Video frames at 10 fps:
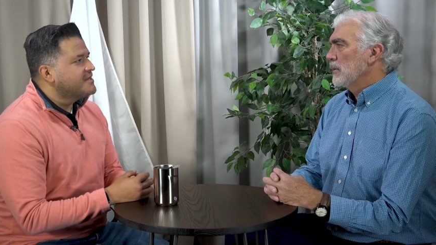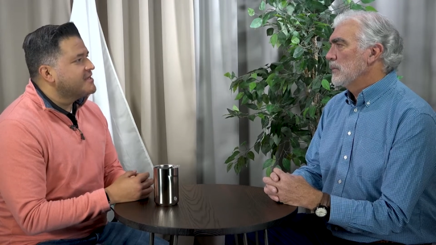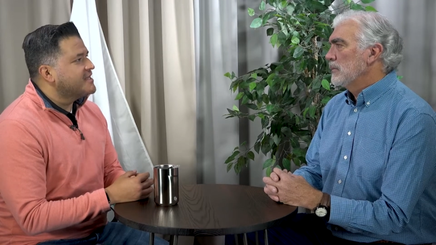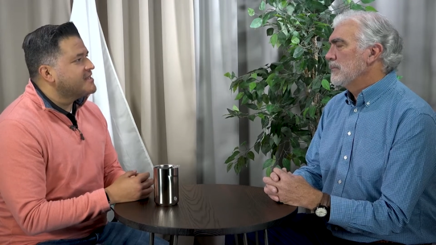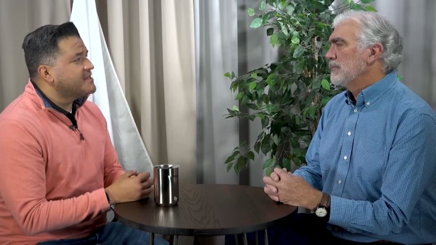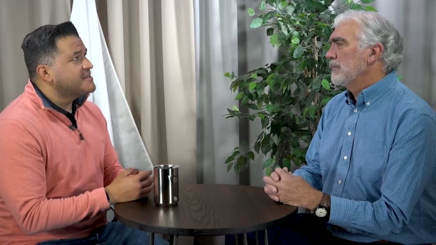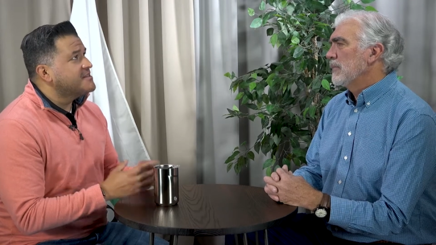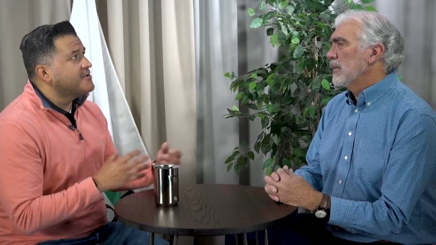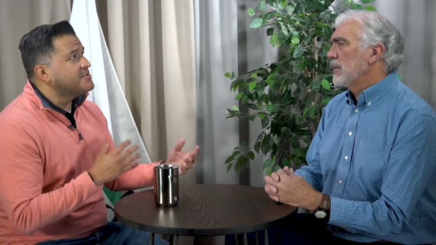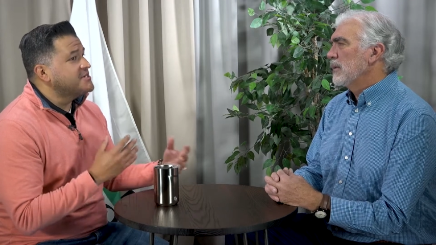Speaker 1: Can
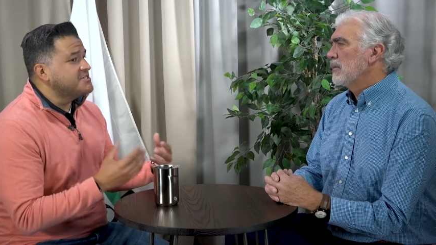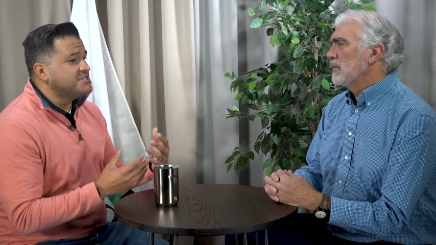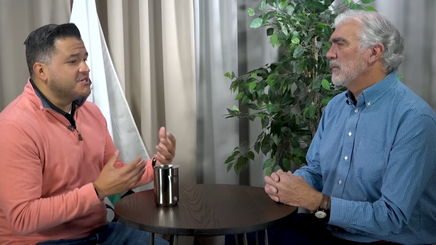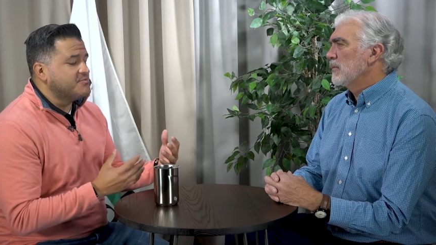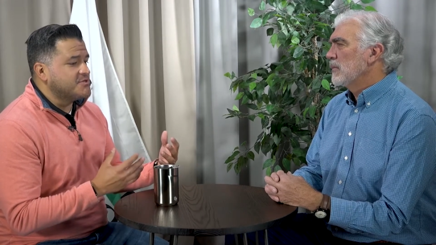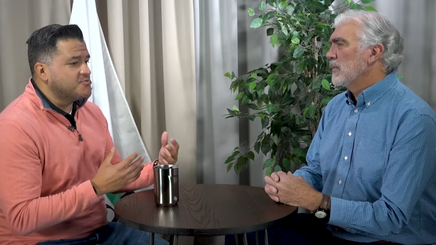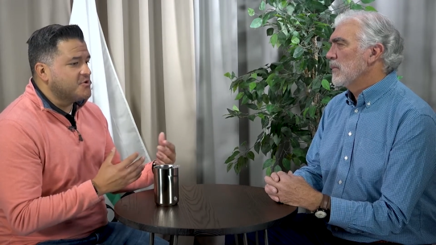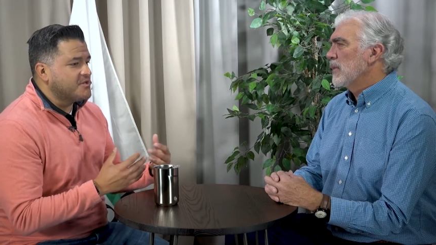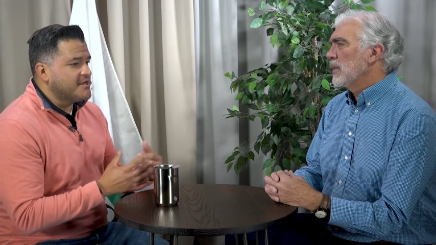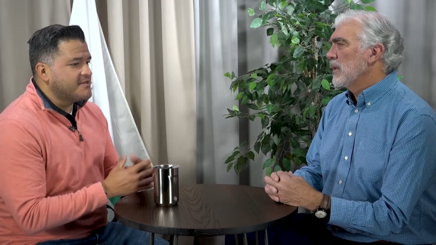that relationship is
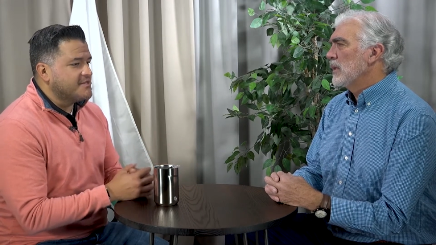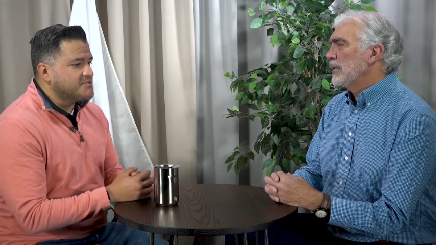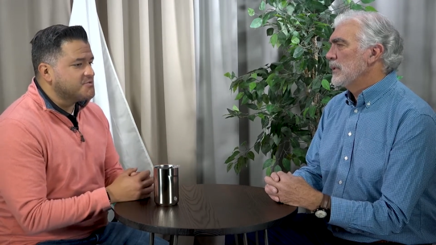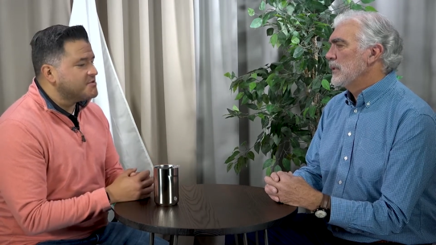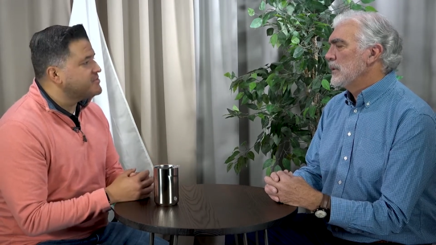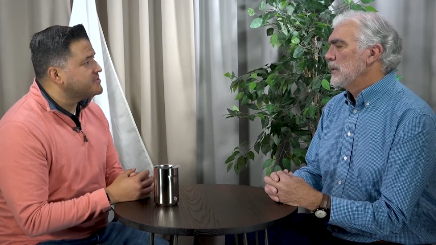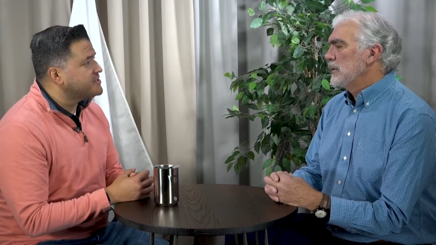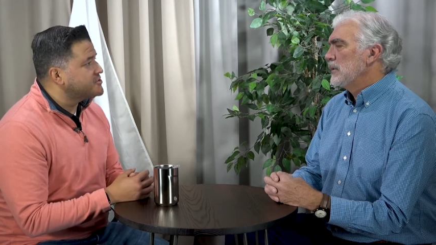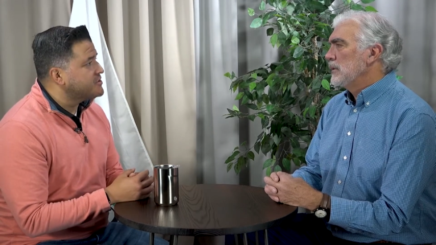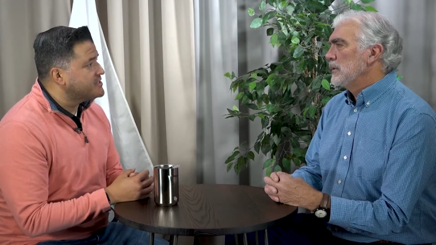one that I think that's really built
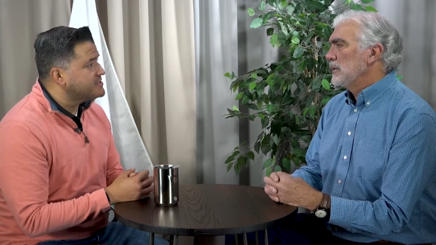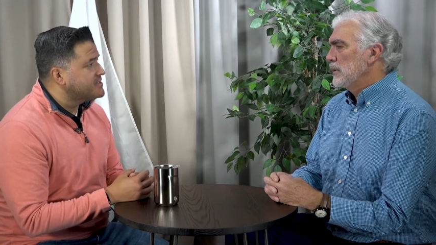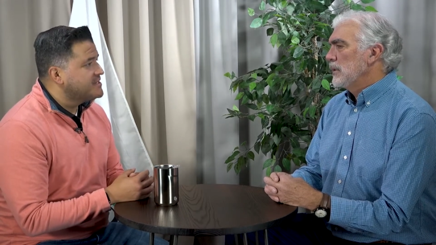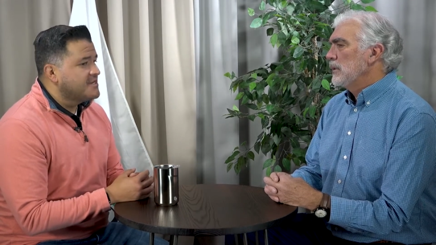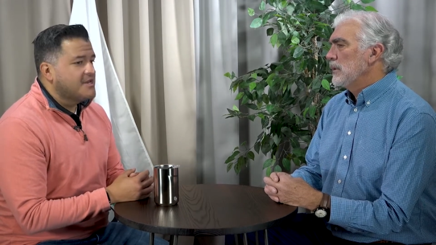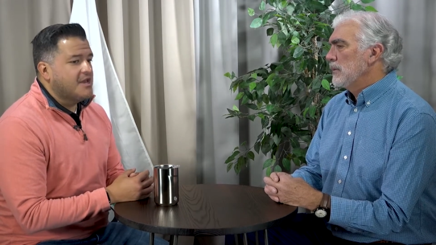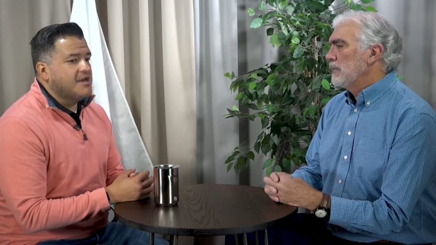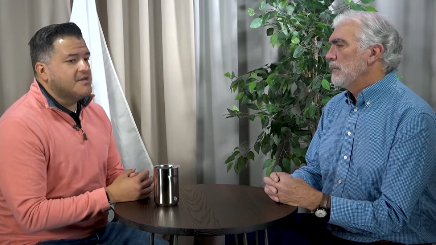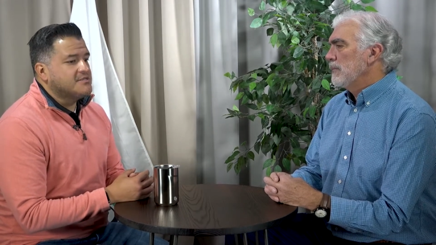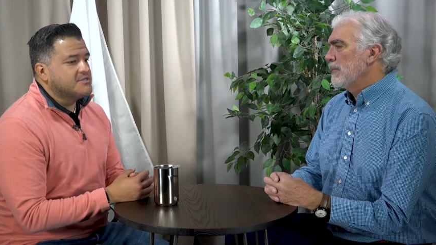on trust.
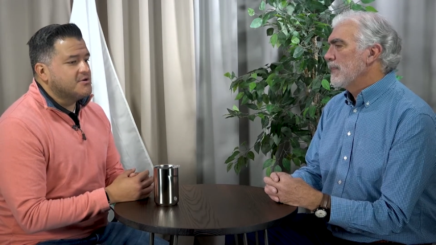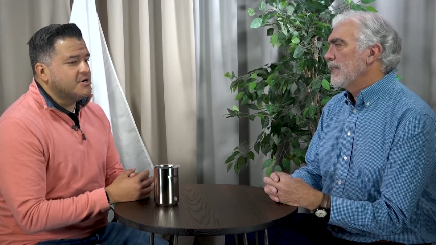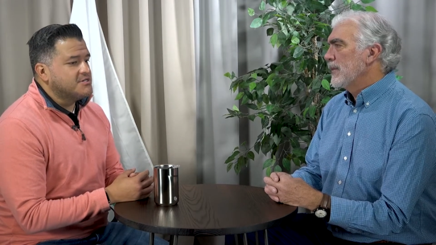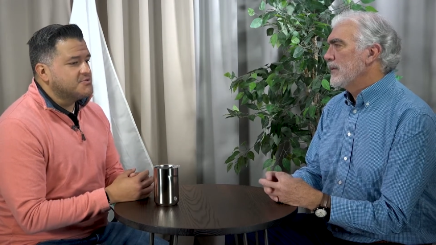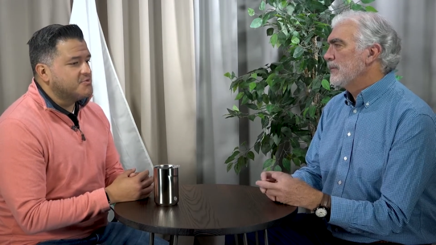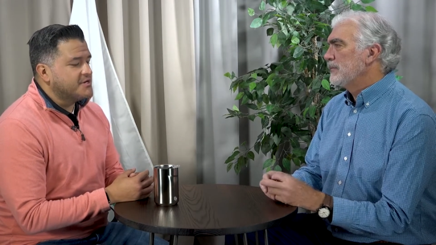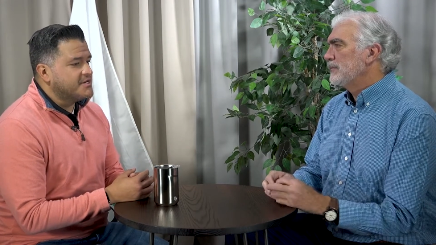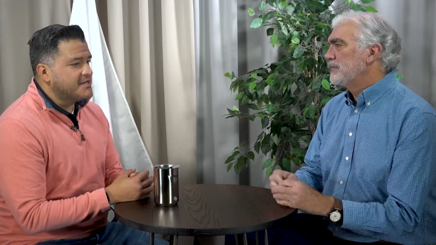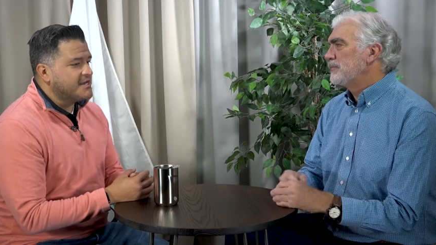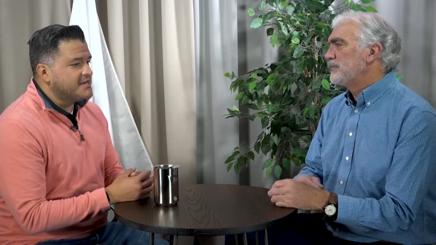And so I just wanted
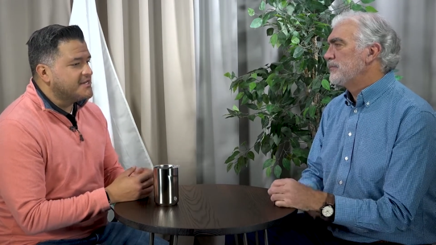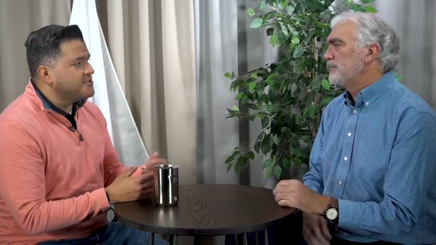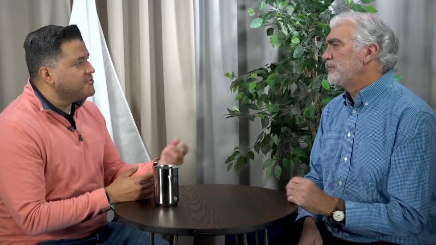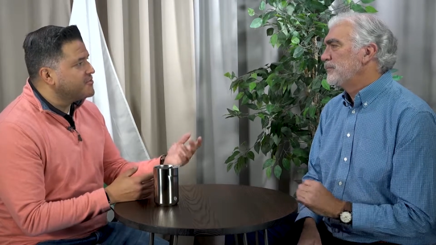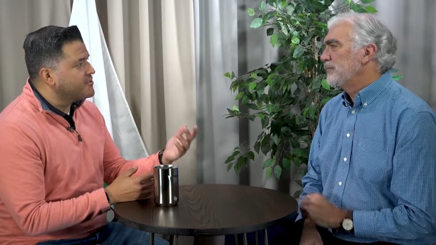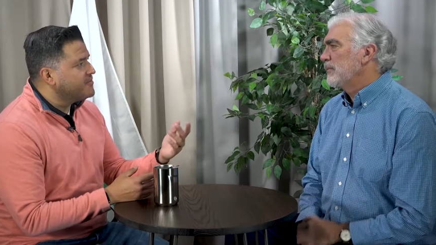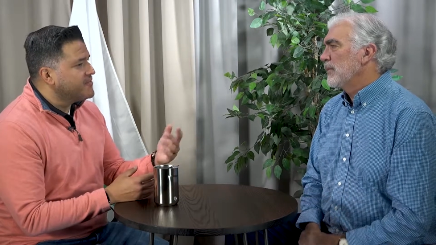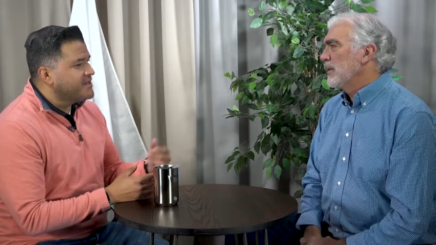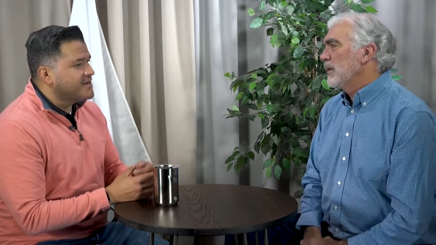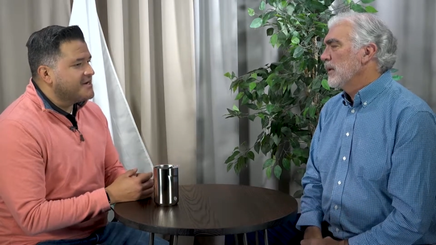to kind of get your
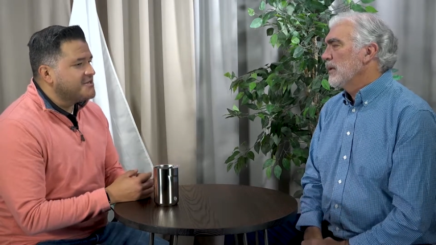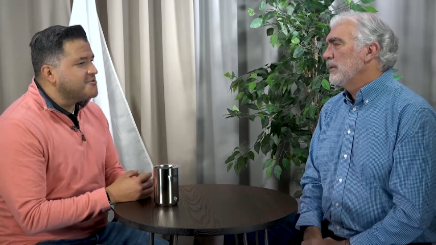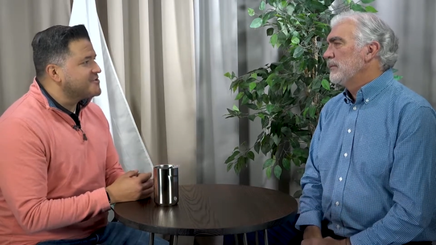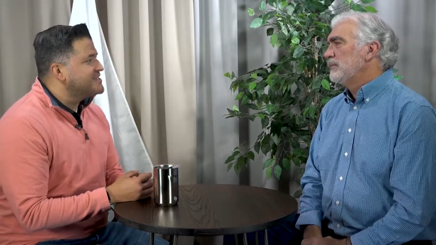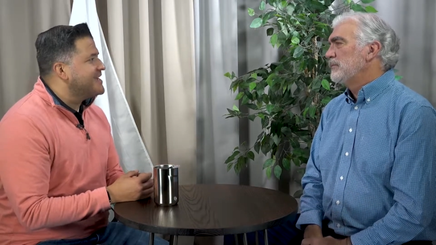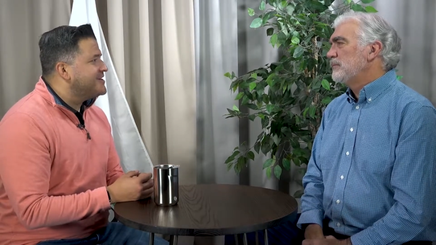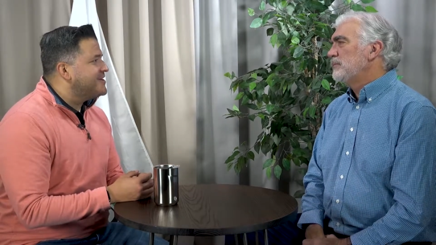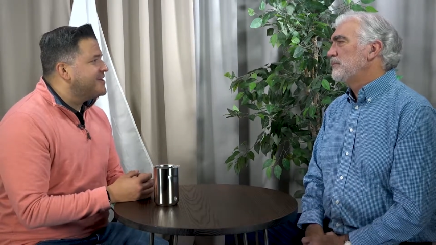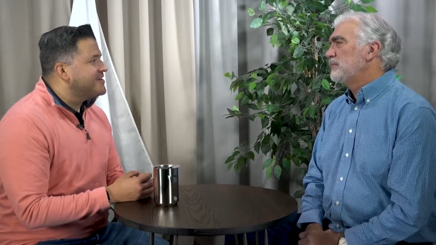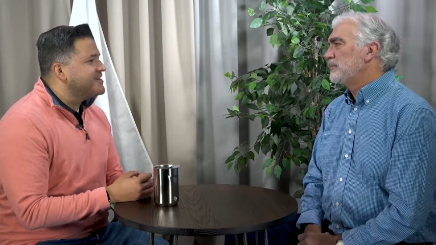uh, your take
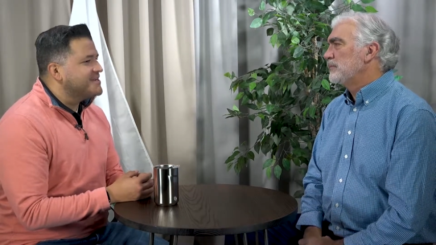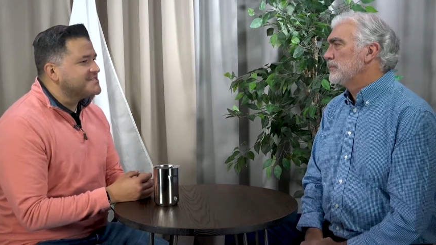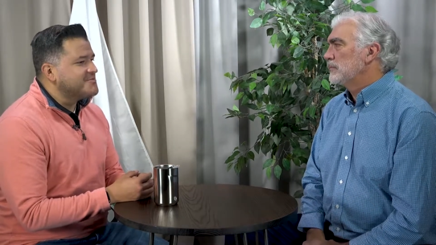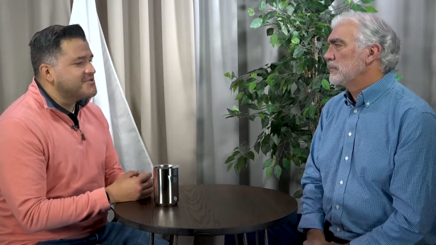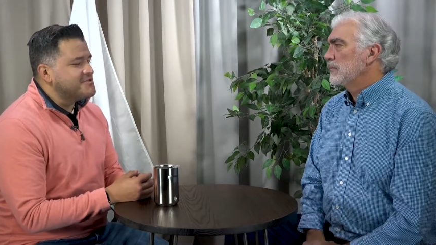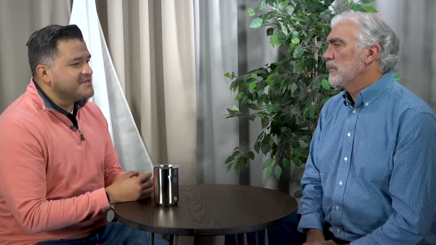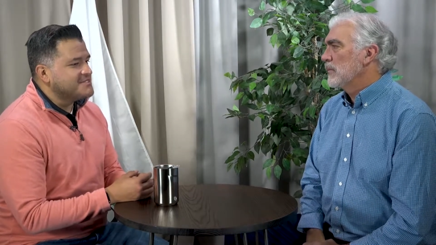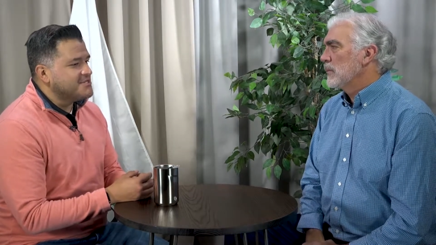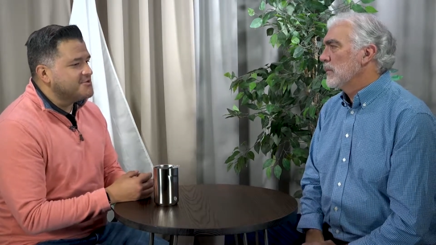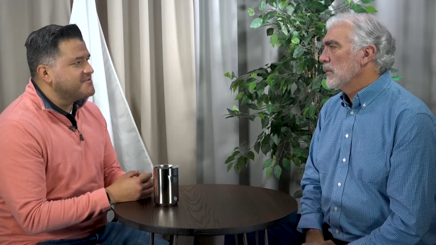on kind of some of the things
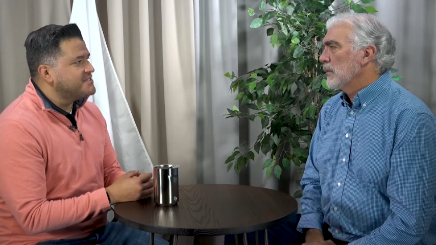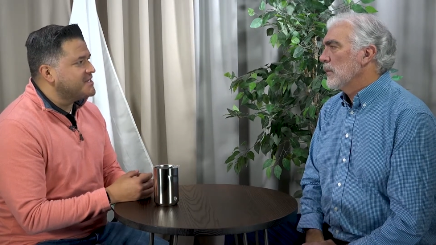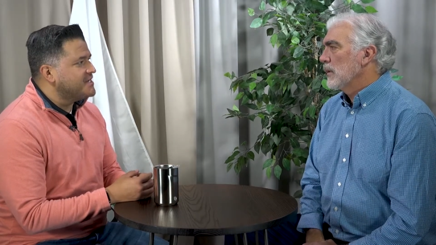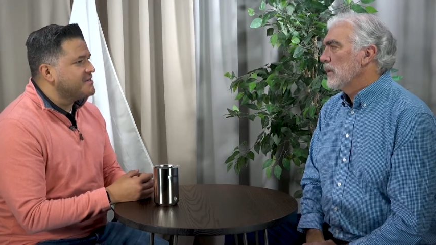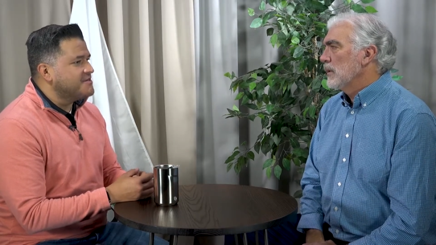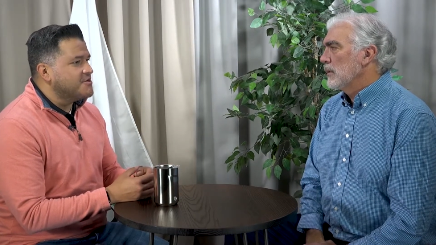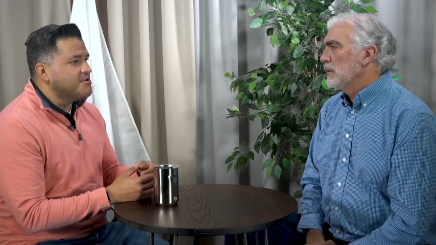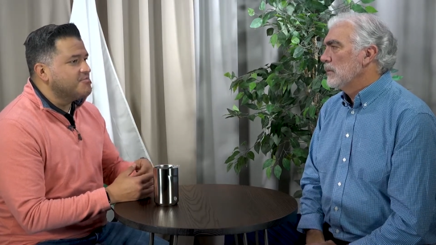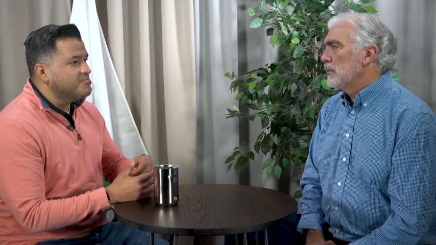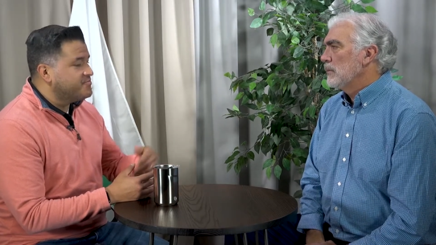that you've seen, you know,